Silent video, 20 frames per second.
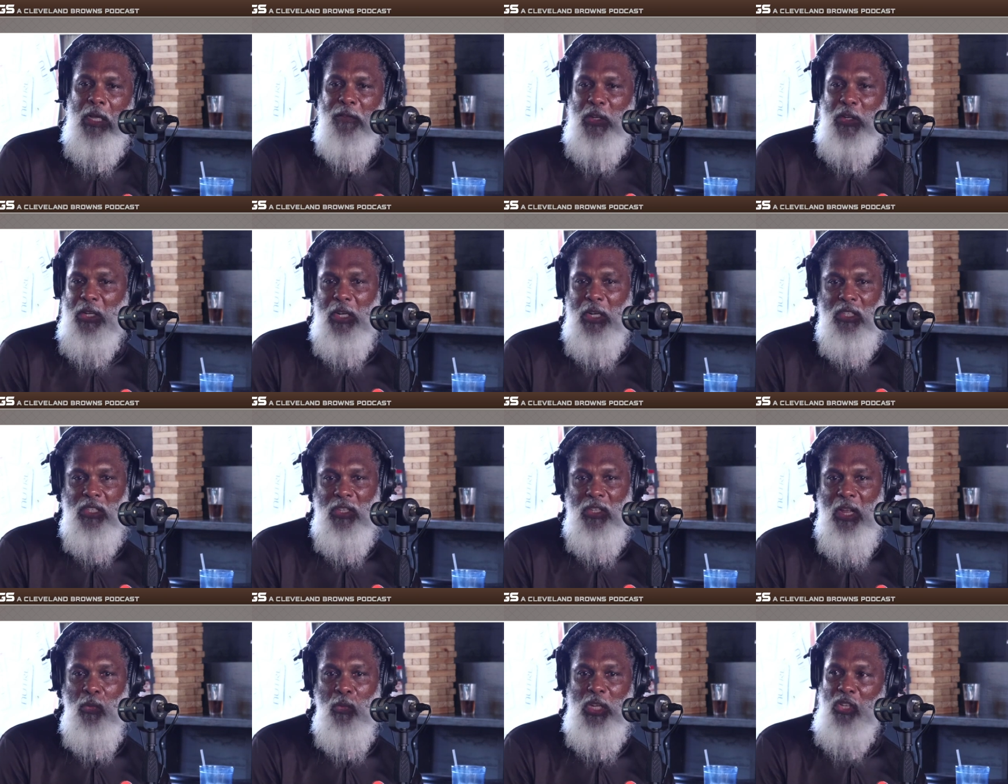if it does,
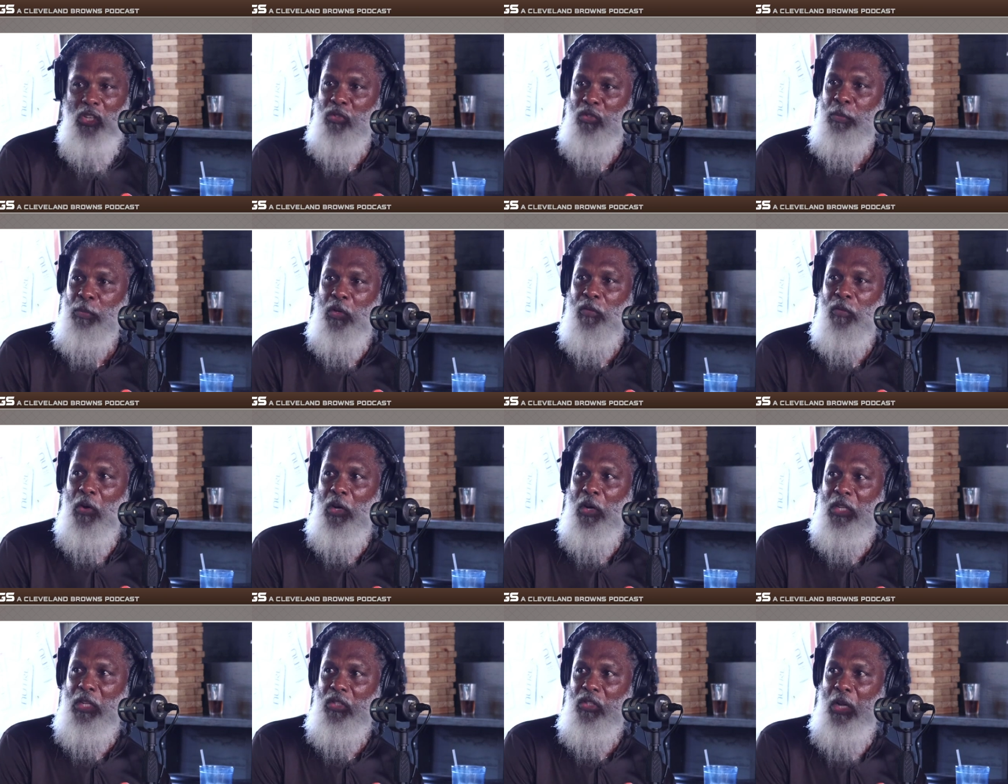then we just move
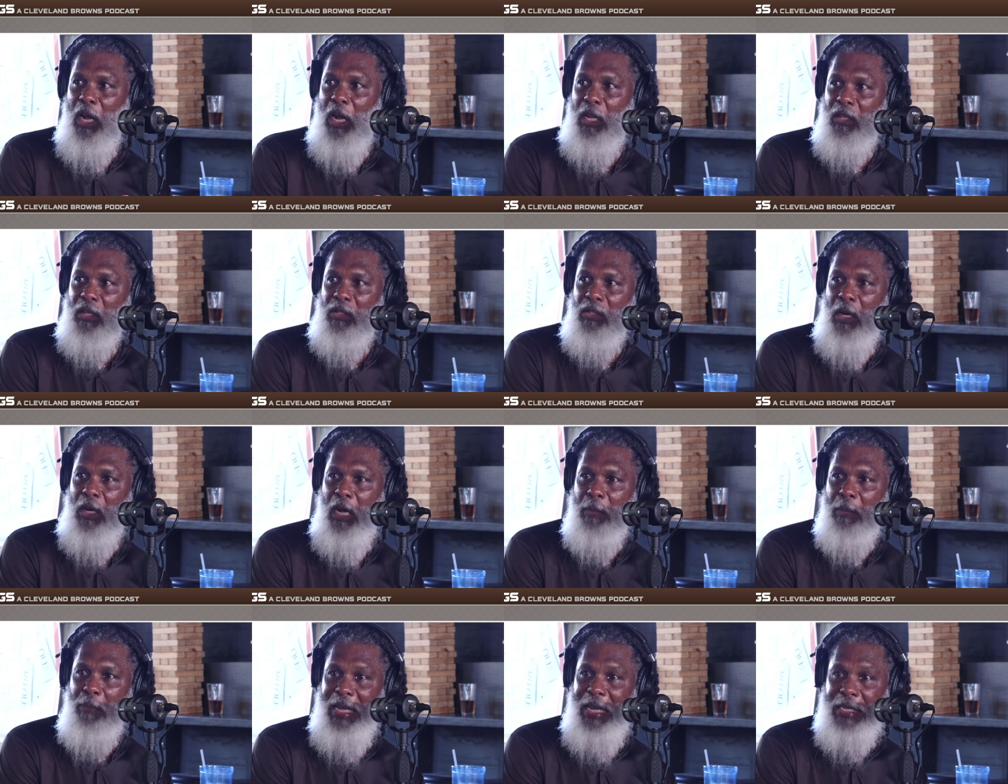on. It's not it's
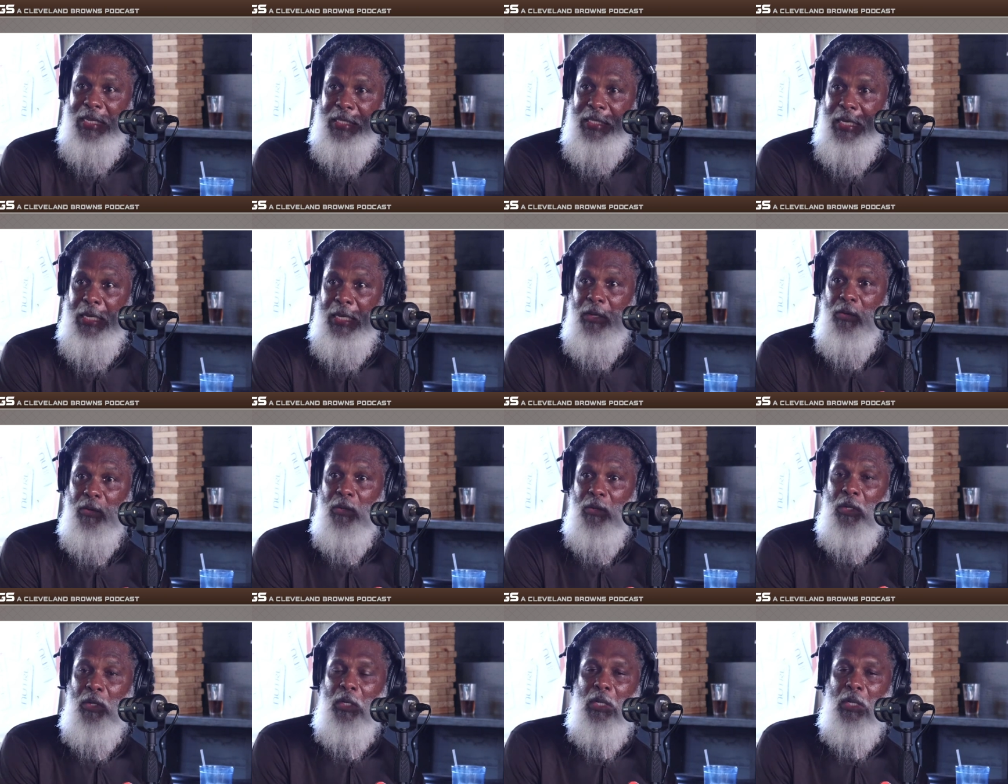not a big deal.